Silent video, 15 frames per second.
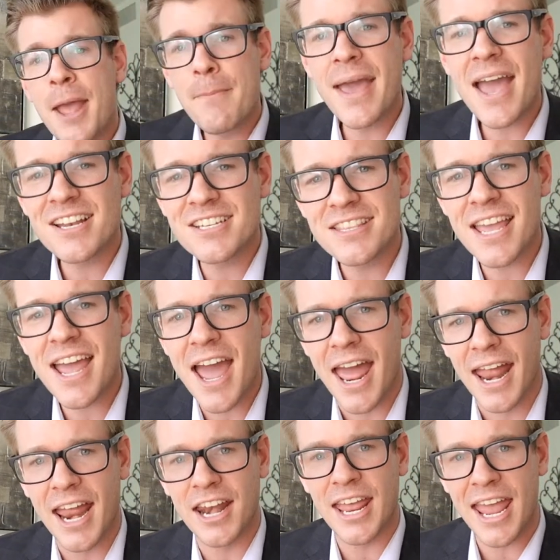Imagine
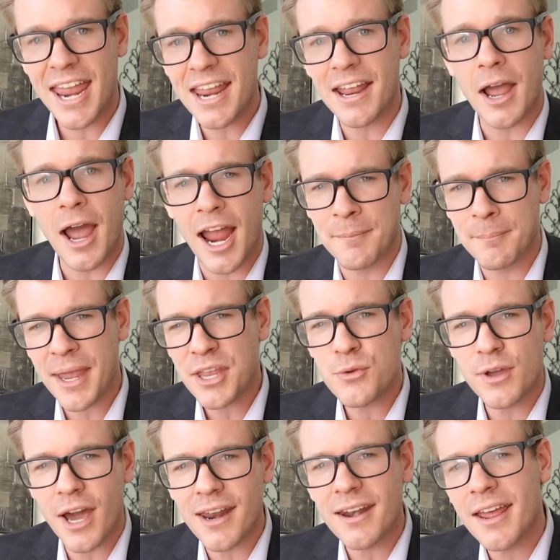that. And hey, I bet
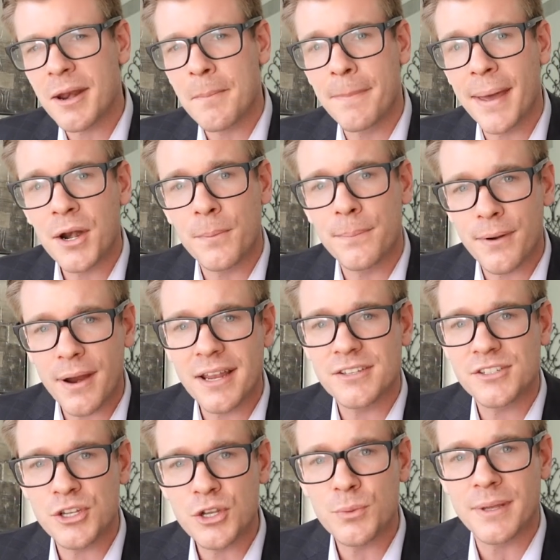you got it at a better
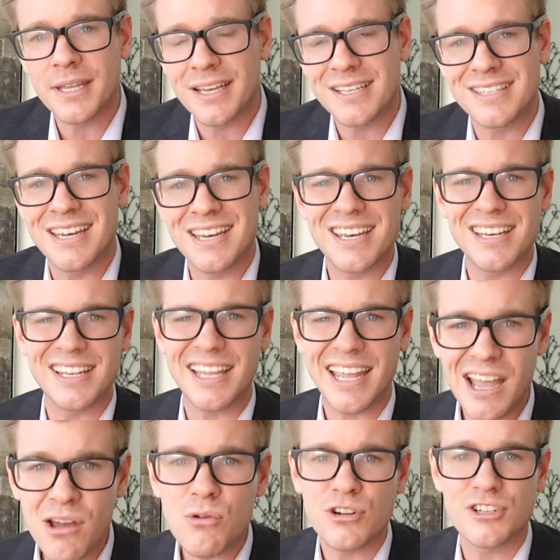price too because they didn't
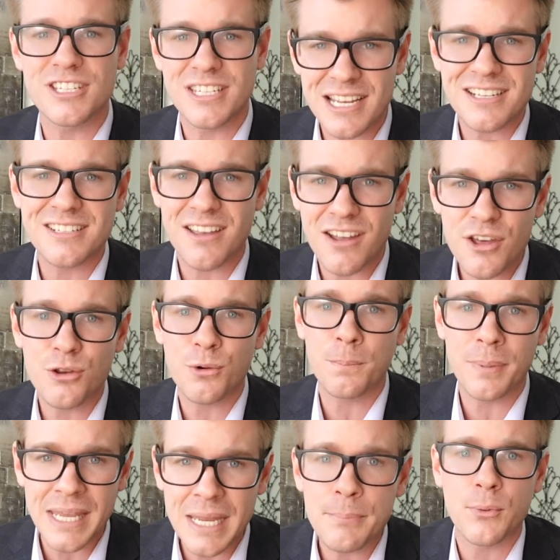counter six other
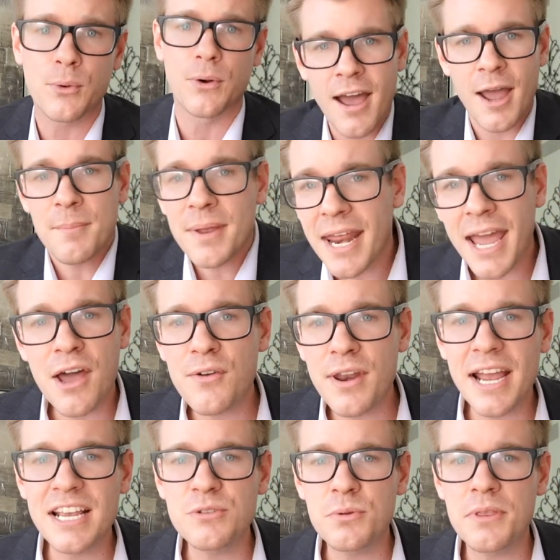people. I mean, how
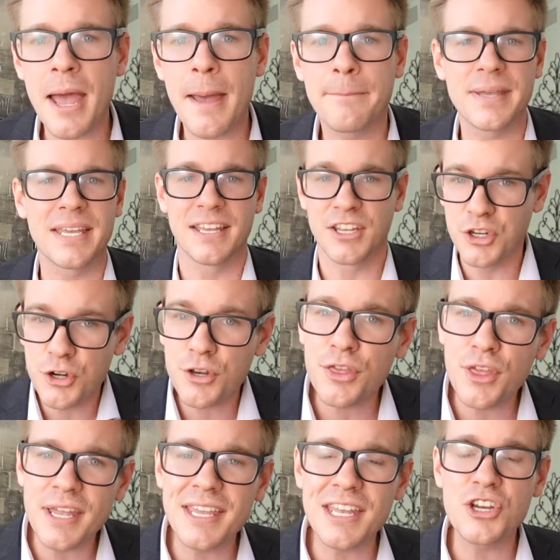nice would that be? You're
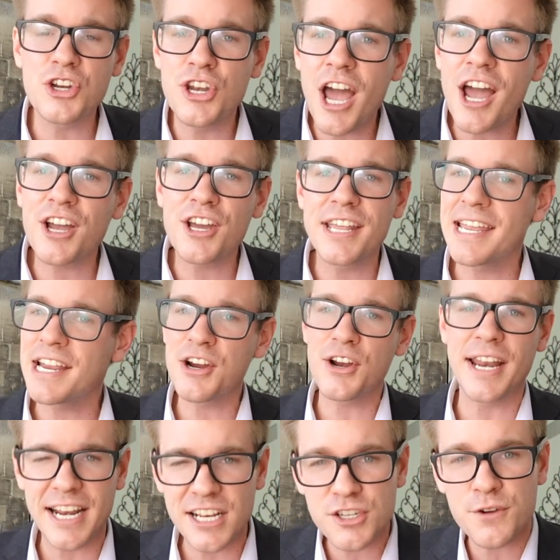thinking you're not going to hear
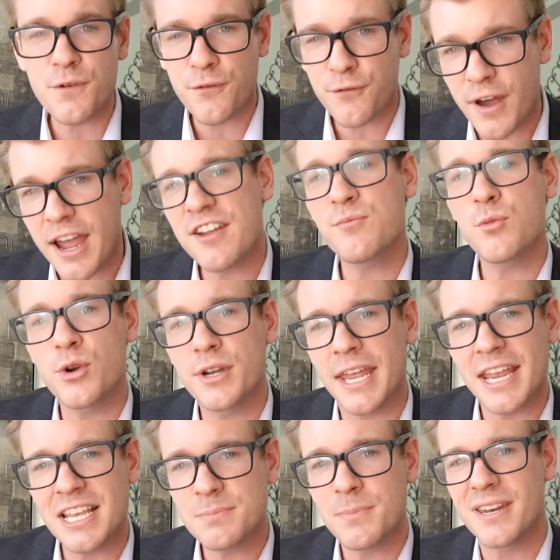an answer for five more
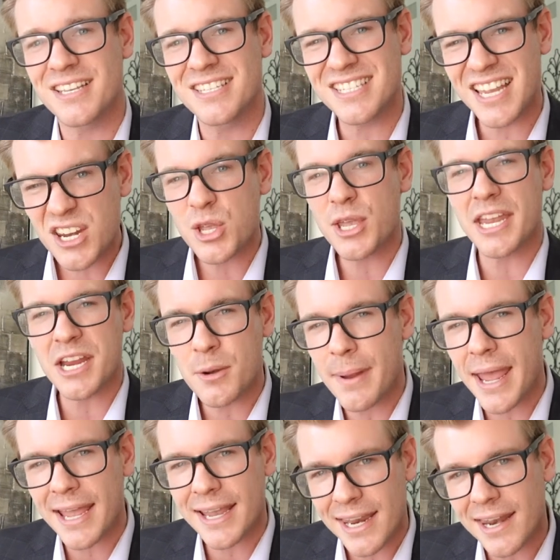days, but instead you hear
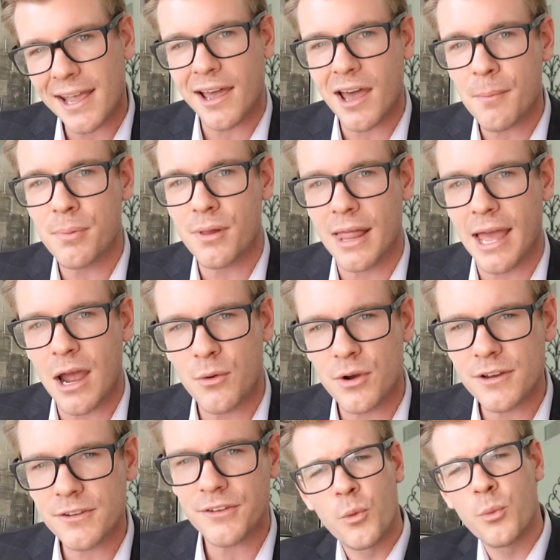back in a couple
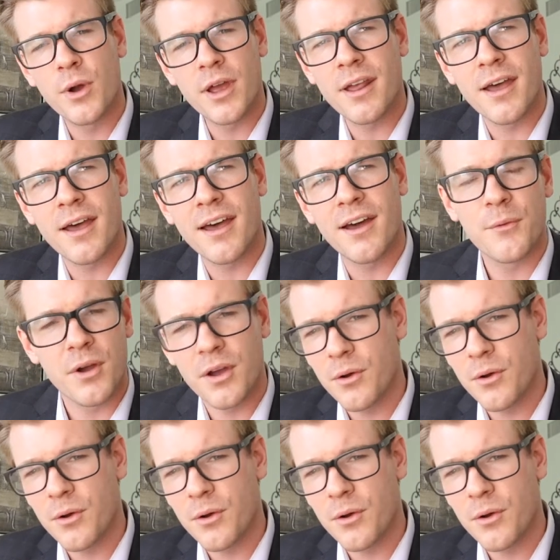hours? Would uh